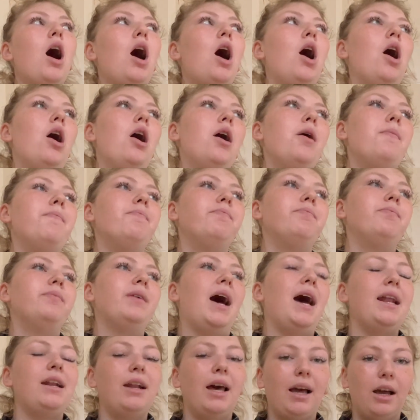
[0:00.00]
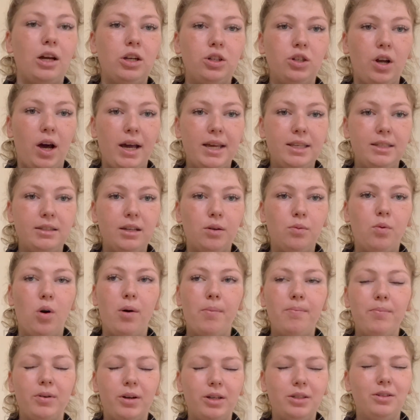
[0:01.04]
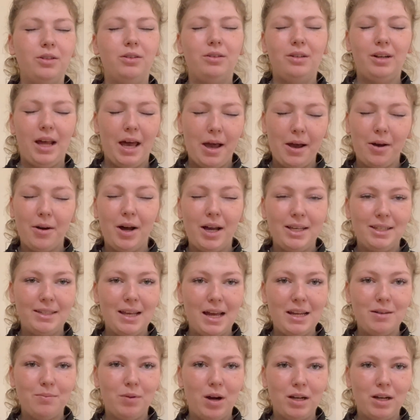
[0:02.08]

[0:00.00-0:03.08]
and like a nicer one, because like I said,